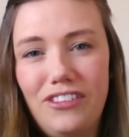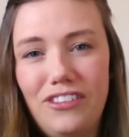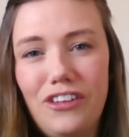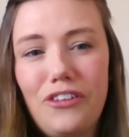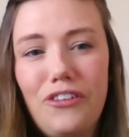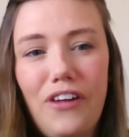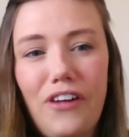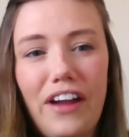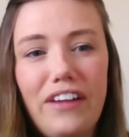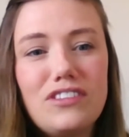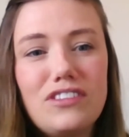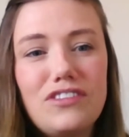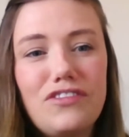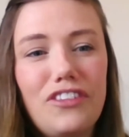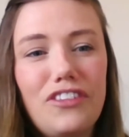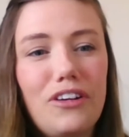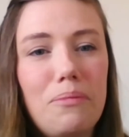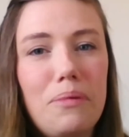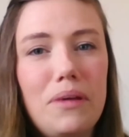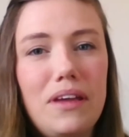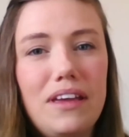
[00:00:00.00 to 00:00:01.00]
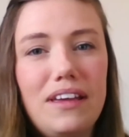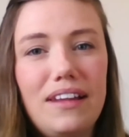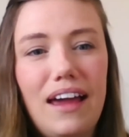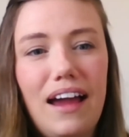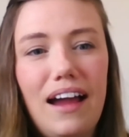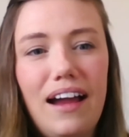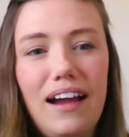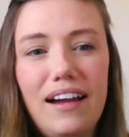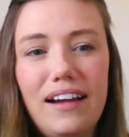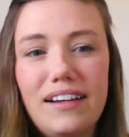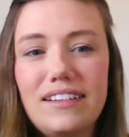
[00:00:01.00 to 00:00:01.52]
The grounds for appeal
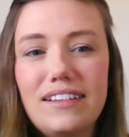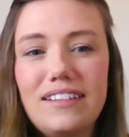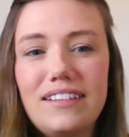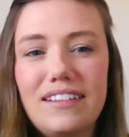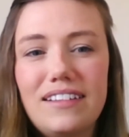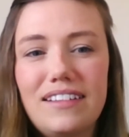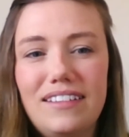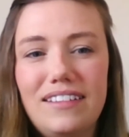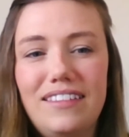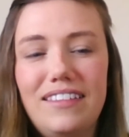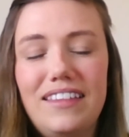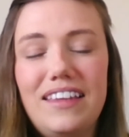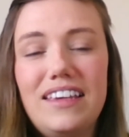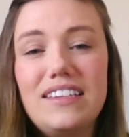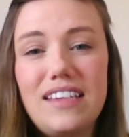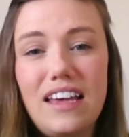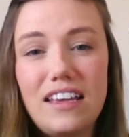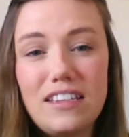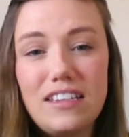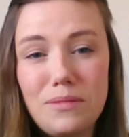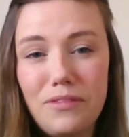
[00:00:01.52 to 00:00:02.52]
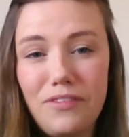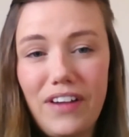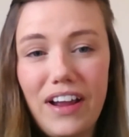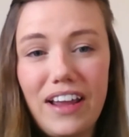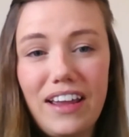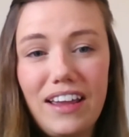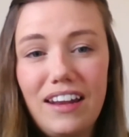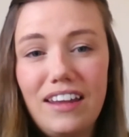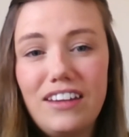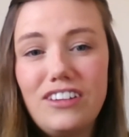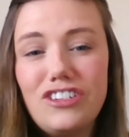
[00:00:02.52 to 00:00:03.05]
are the assessment
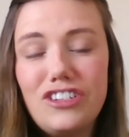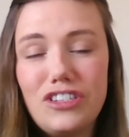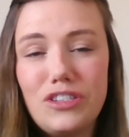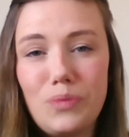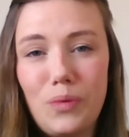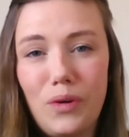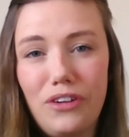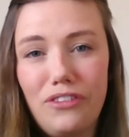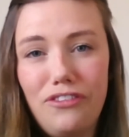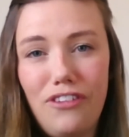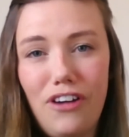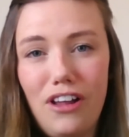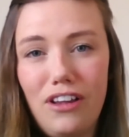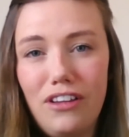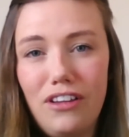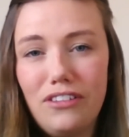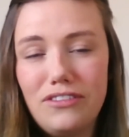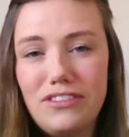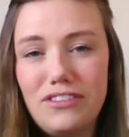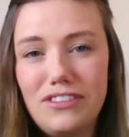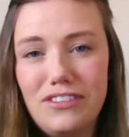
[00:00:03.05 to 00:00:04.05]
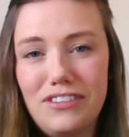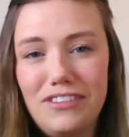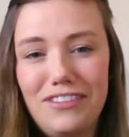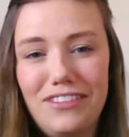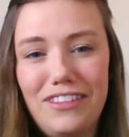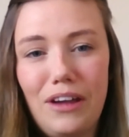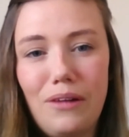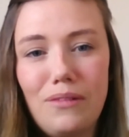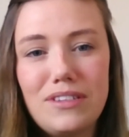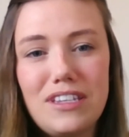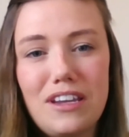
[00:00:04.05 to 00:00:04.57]
regulations weren't followed,
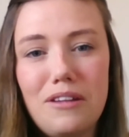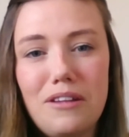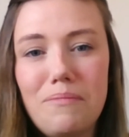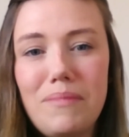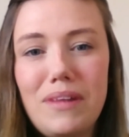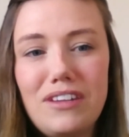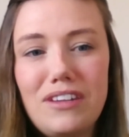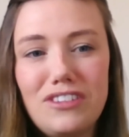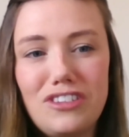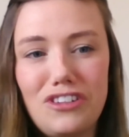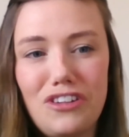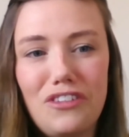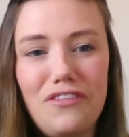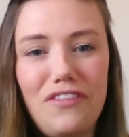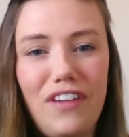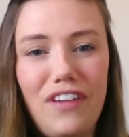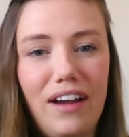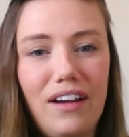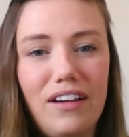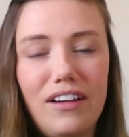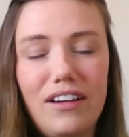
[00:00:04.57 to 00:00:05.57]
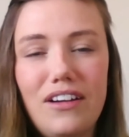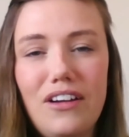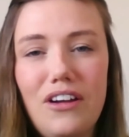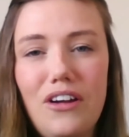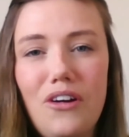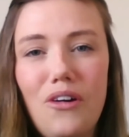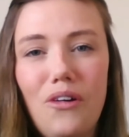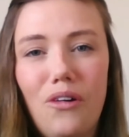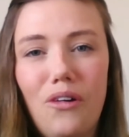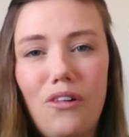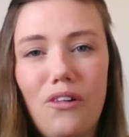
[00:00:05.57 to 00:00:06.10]
there was an administrative error,
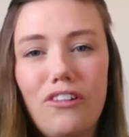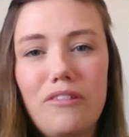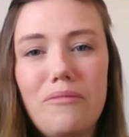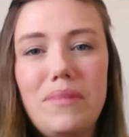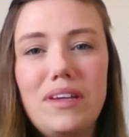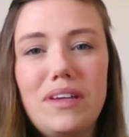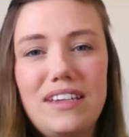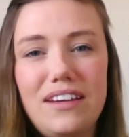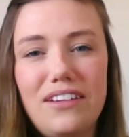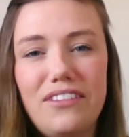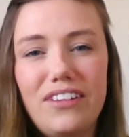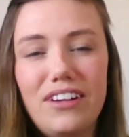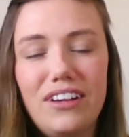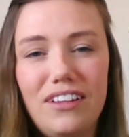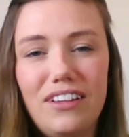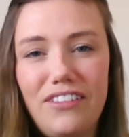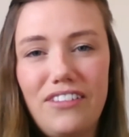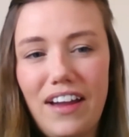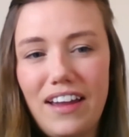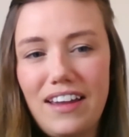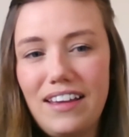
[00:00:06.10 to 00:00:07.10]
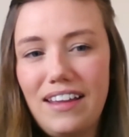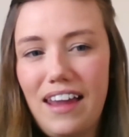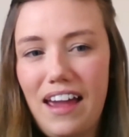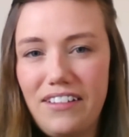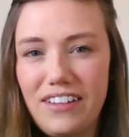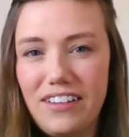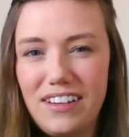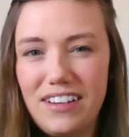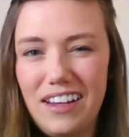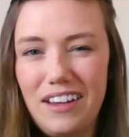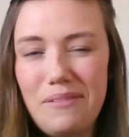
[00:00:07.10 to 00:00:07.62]
or a material
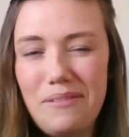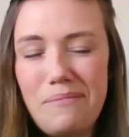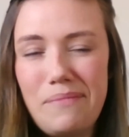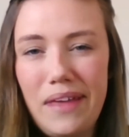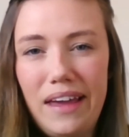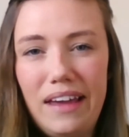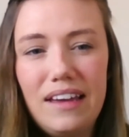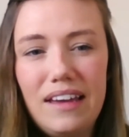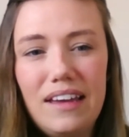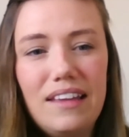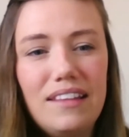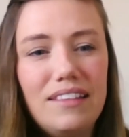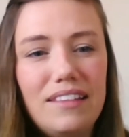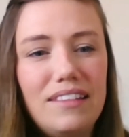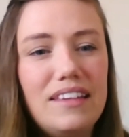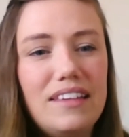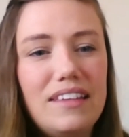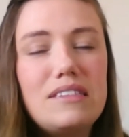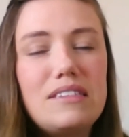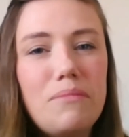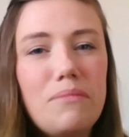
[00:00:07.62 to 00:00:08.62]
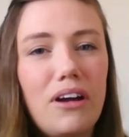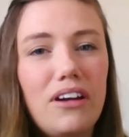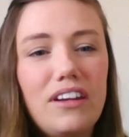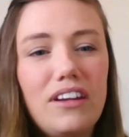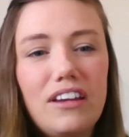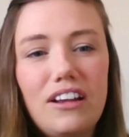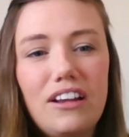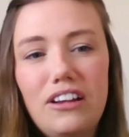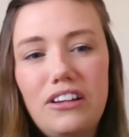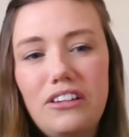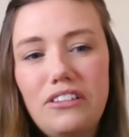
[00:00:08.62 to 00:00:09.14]
irregularity. This might
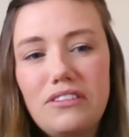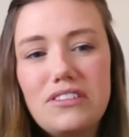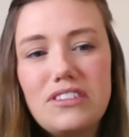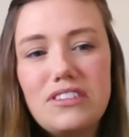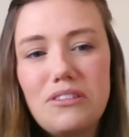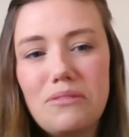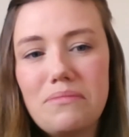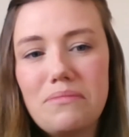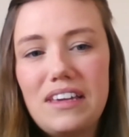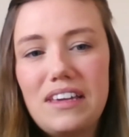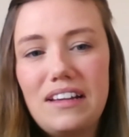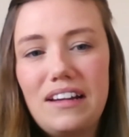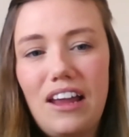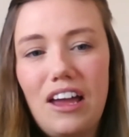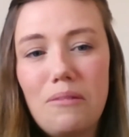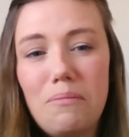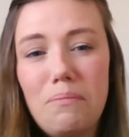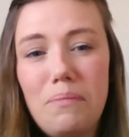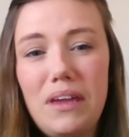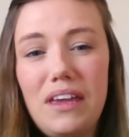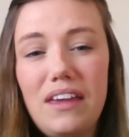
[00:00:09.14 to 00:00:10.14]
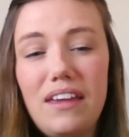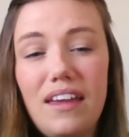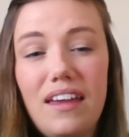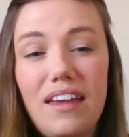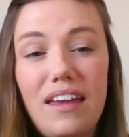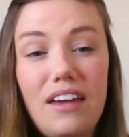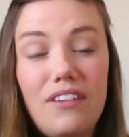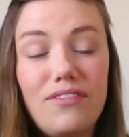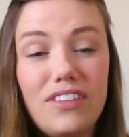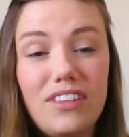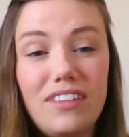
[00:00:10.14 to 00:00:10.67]
include something like
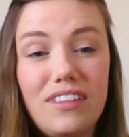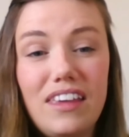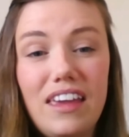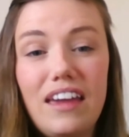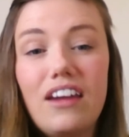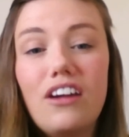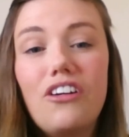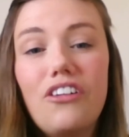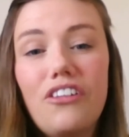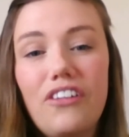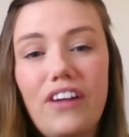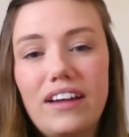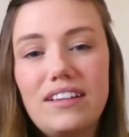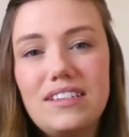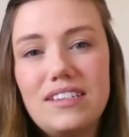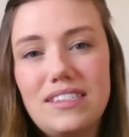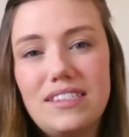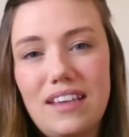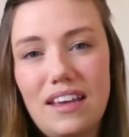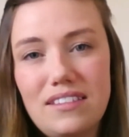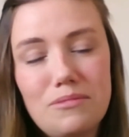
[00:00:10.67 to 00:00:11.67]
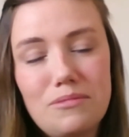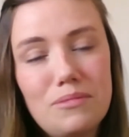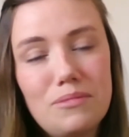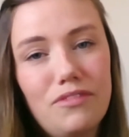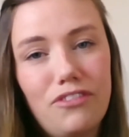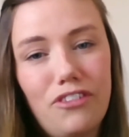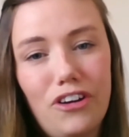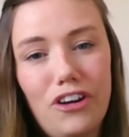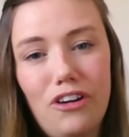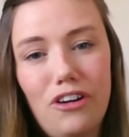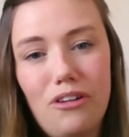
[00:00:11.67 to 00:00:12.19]
being given the incorrect
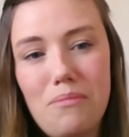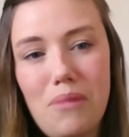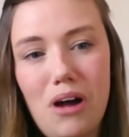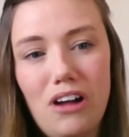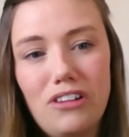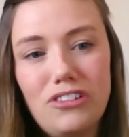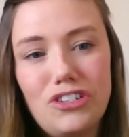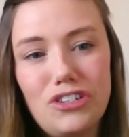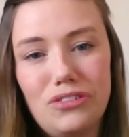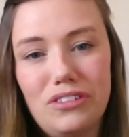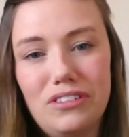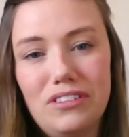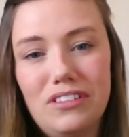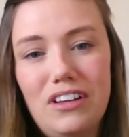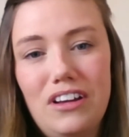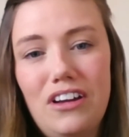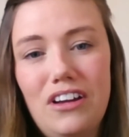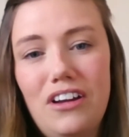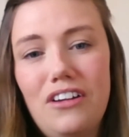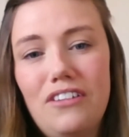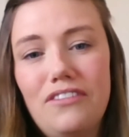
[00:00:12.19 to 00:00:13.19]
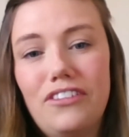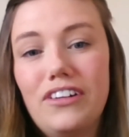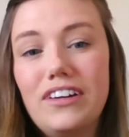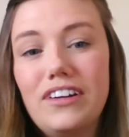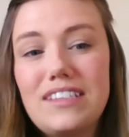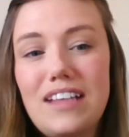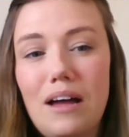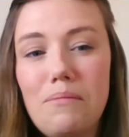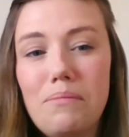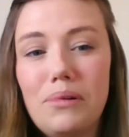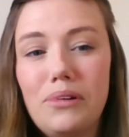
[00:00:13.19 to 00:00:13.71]
assessment for your module. For
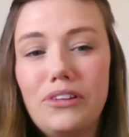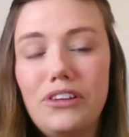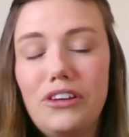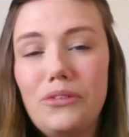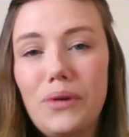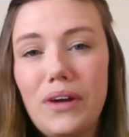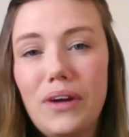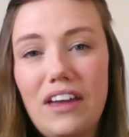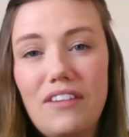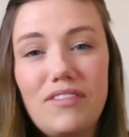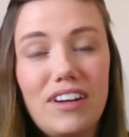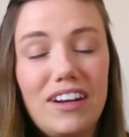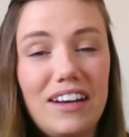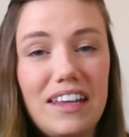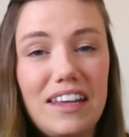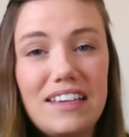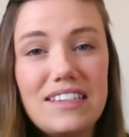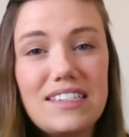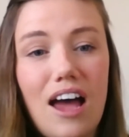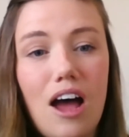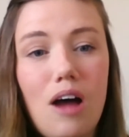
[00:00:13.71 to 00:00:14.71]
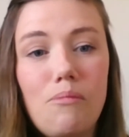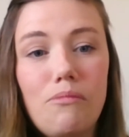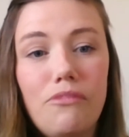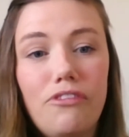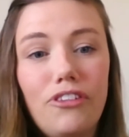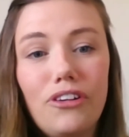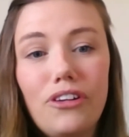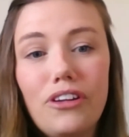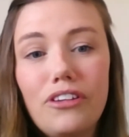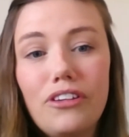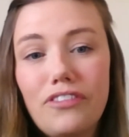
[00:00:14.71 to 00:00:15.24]
example, you were given an exam
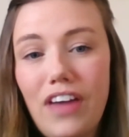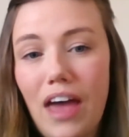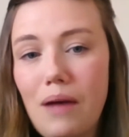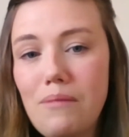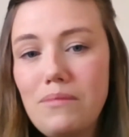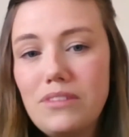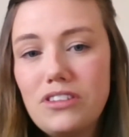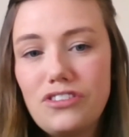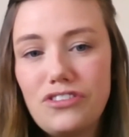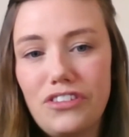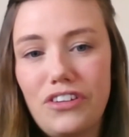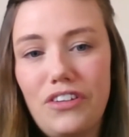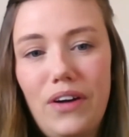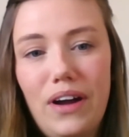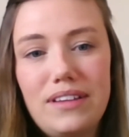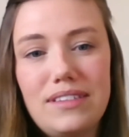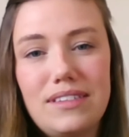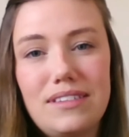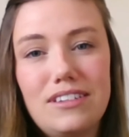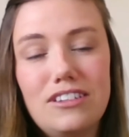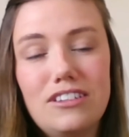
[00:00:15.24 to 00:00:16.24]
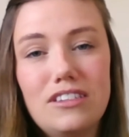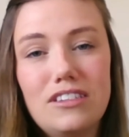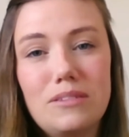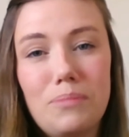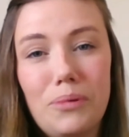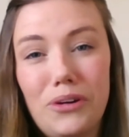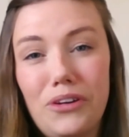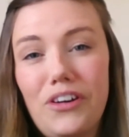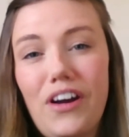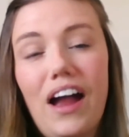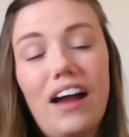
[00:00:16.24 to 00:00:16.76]
full of chemistry questions,
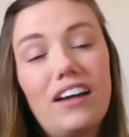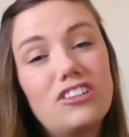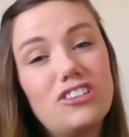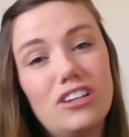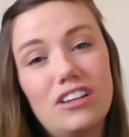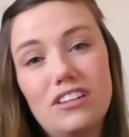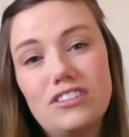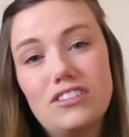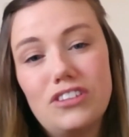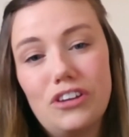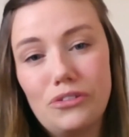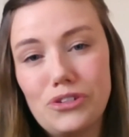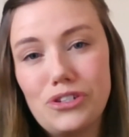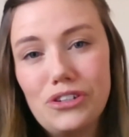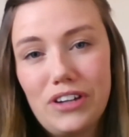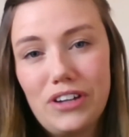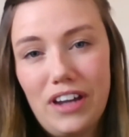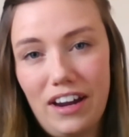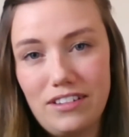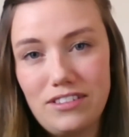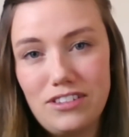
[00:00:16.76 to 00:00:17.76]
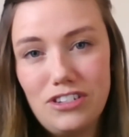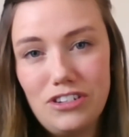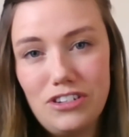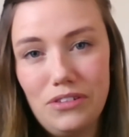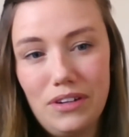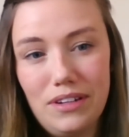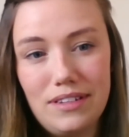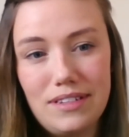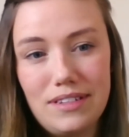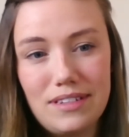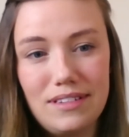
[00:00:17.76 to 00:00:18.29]
but you're actually a social care
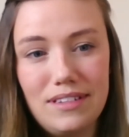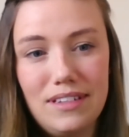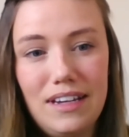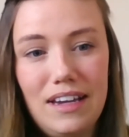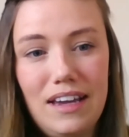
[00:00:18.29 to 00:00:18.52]
student.